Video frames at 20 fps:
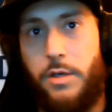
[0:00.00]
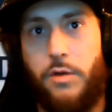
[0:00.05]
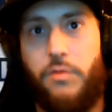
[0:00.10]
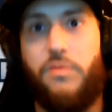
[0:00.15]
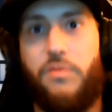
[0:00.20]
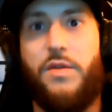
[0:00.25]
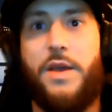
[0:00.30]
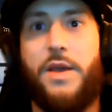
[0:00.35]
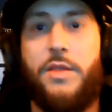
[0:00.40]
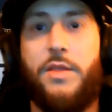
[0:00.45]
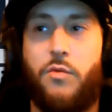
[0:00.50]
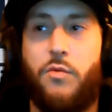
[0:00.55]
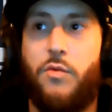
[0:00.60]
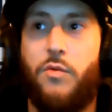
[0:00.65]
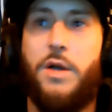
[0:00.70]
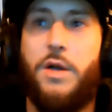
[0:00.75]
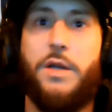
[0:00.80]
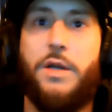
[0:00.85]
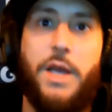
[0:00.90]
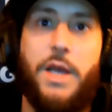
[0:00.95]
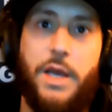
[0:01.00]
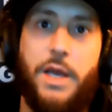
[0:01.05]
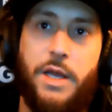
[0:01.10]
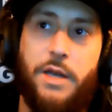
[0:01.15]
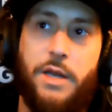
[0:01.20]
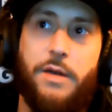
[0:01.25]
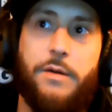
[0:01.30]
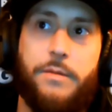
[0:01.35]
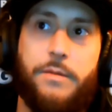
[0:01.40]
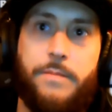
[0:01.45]
fake the run
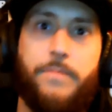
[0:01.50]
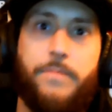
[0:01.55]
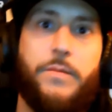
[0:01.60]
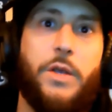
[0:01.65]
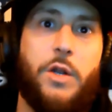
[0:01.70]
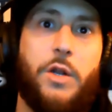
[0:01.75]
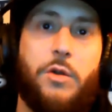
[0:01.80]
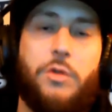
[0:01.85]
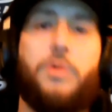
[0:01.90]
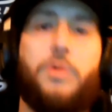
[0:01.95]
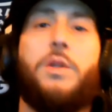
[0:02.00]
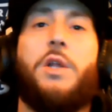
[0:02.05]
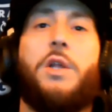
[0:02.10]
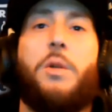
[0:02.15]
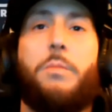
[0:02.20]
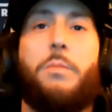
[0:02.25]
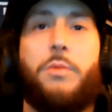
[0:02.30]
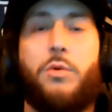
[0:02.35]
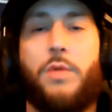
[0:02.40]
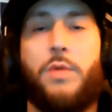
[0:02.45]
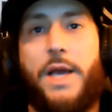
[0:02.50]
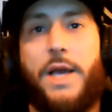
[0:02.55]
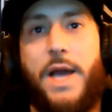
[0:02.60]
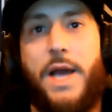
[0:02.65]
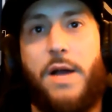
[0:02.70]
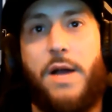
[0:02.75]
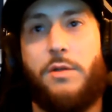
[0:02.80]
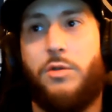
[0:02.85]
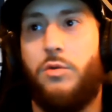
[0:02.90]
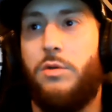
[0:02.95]
and, do a little bootleg
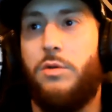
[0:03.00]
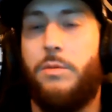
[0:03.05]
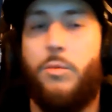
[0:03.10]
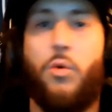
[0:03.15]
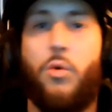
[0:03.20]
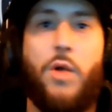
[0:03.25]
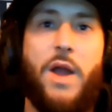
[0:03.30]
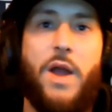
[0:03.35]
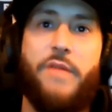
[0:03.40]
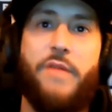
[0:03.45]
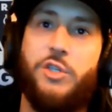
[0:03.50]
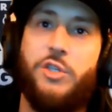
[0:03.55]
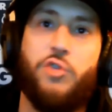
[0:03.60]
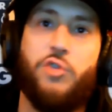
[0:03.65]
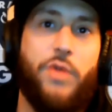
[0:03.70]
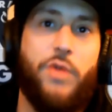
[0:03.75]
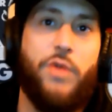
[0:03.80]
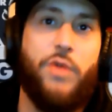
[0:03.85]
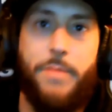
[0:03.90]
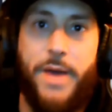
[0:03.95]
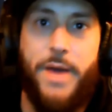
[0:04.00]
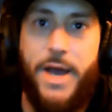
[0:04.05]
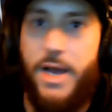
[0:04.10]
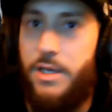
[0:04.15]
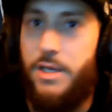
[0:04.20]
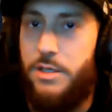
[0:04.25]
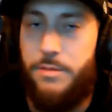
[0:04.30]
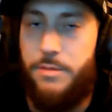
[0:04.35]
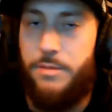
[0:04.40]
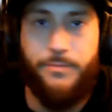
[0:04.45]
out to him, or have a screen
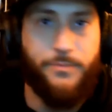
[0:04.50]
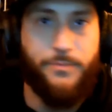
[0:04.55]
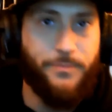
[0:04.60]
pass,